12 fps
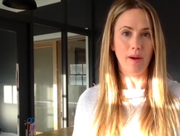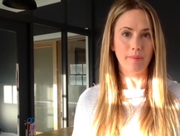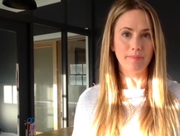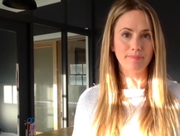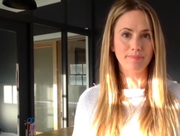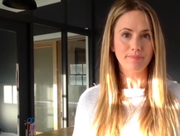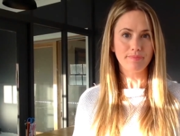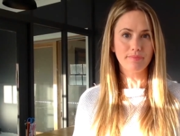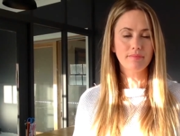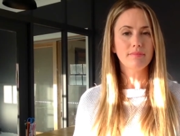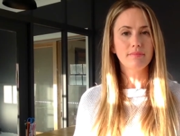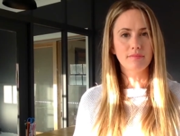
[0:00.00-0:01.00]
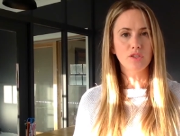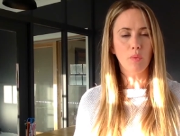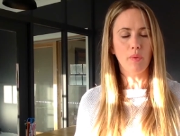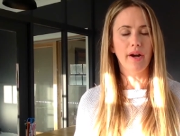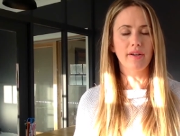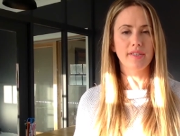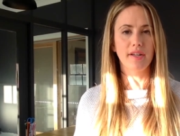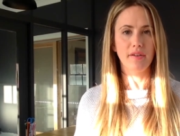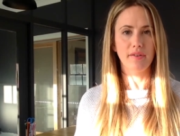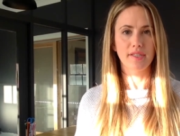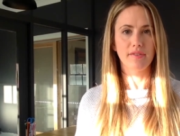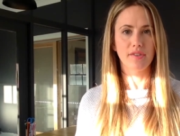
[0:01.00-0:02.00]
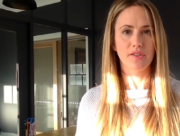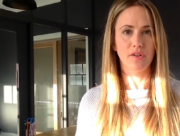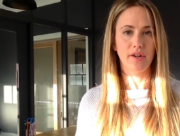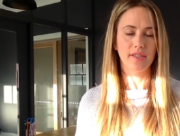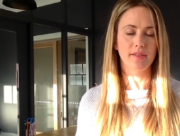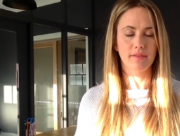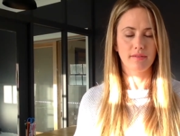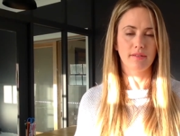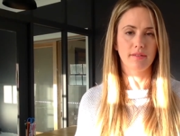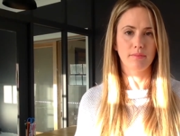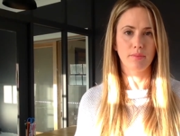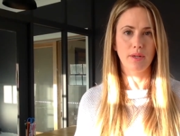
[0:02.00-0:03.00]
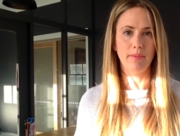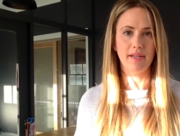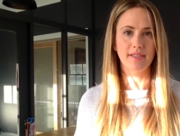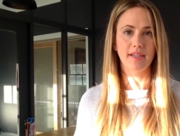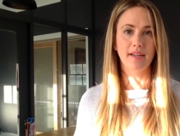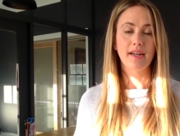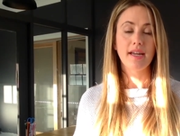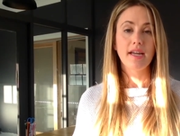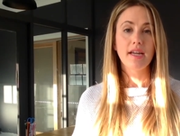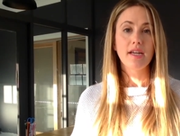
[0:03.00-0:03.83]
as well. Don't worry, I'll tell you the rest of the story. It's, it's pretty basic.